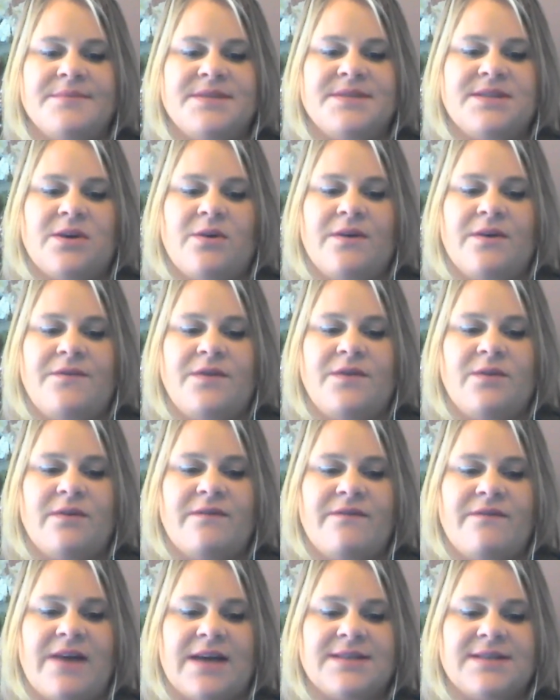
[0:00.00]
So if you
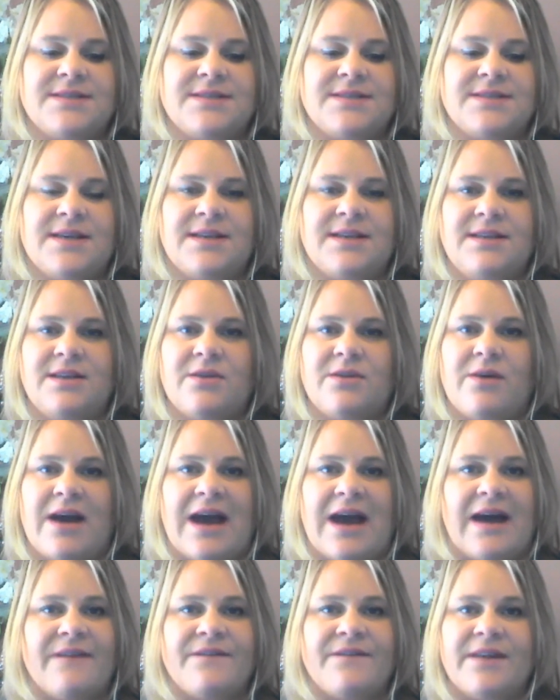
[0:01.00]
invested, you know,
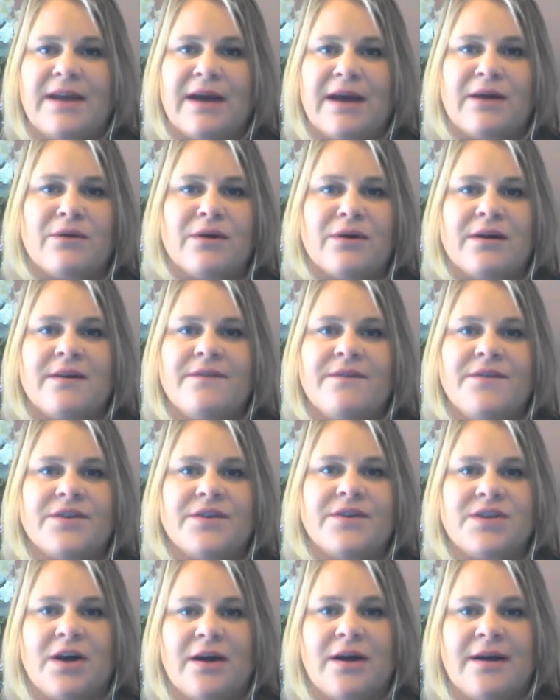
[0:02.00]
half an hour of
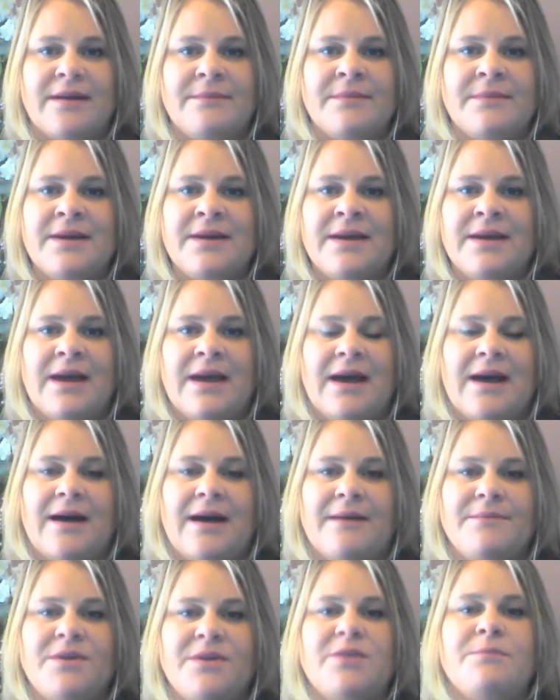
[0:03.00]
your time,
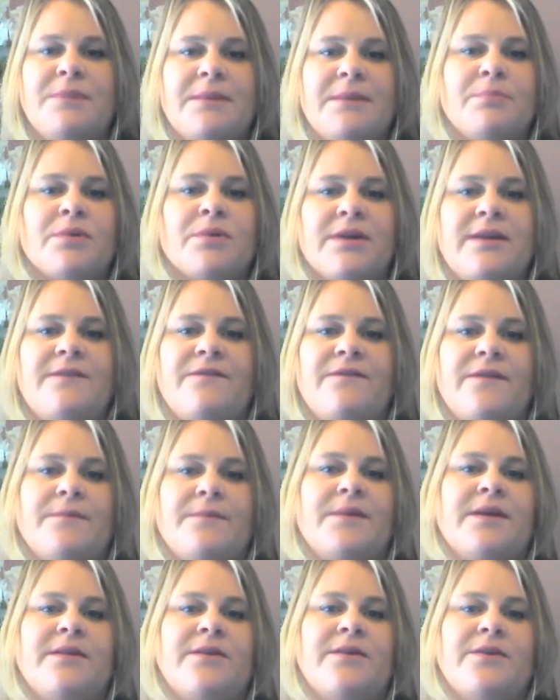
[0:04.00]
you'd be pretty
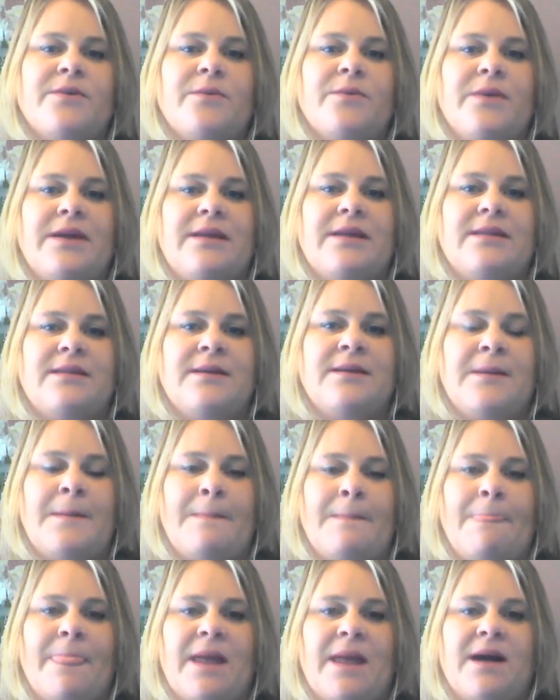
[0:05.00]
familiar with
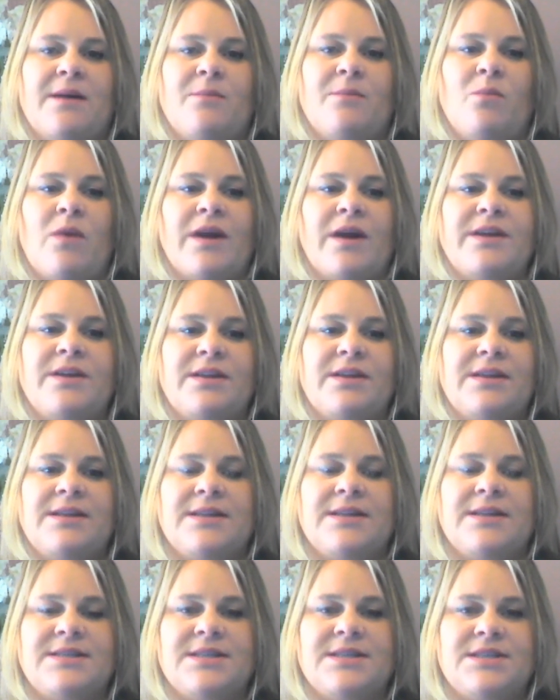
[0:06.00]
what you
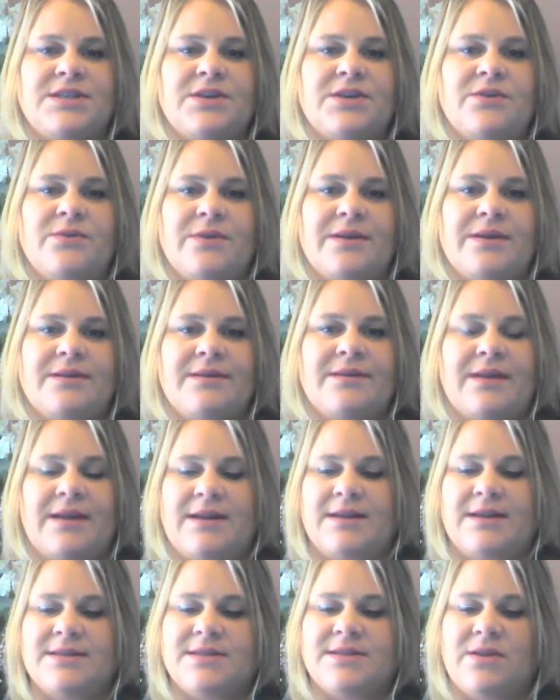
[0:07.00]
needed to do. And
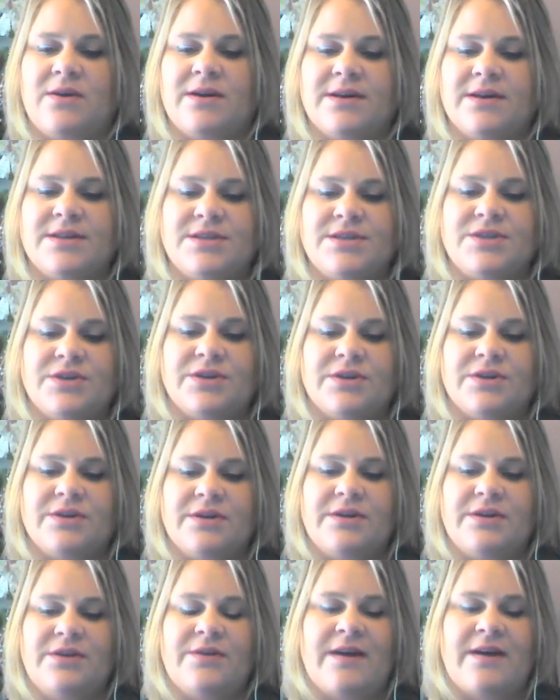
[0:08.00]
as long as
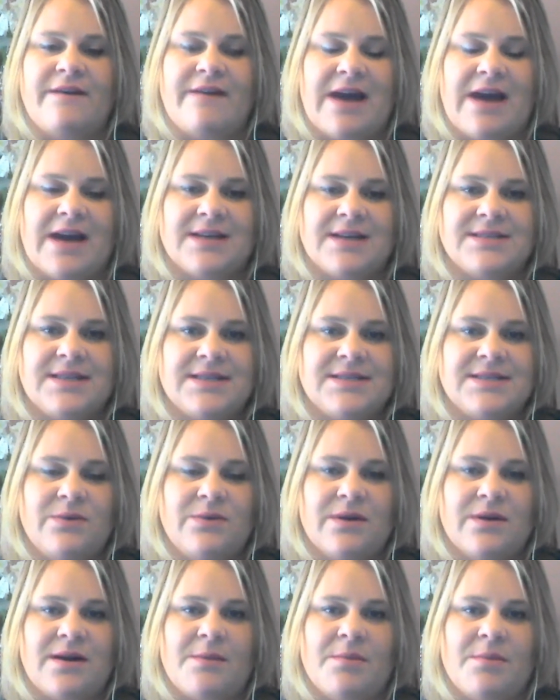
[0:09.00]
you have access
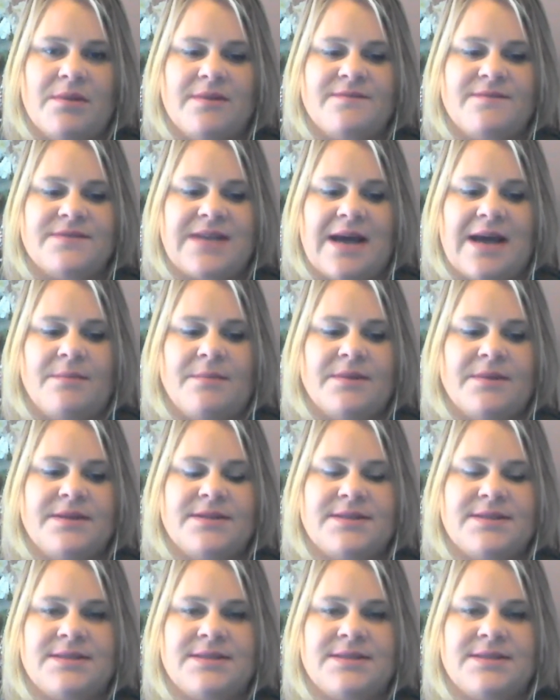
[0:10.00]
to a couple of tablets,